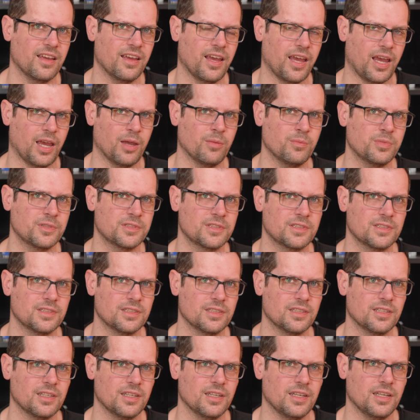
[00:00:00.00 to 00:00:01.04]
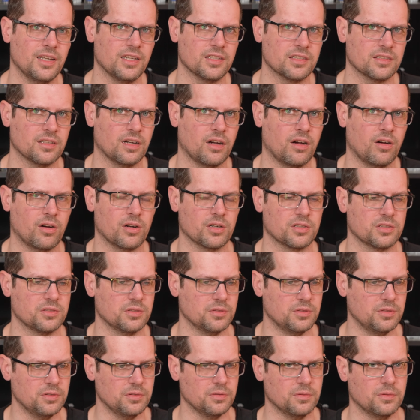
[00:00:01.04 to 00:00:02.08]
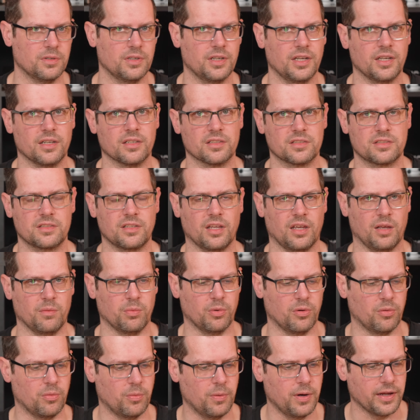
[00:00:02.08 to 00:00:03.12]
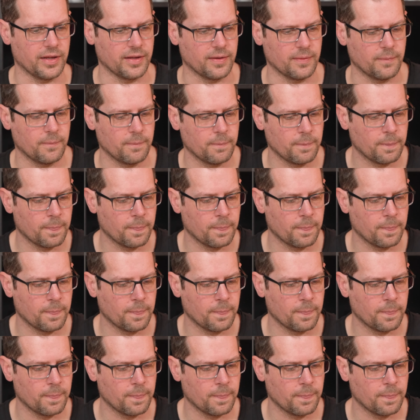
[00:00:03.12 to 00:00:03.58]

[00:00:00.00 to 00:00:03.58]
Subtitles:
amps is hard to do in a stable way.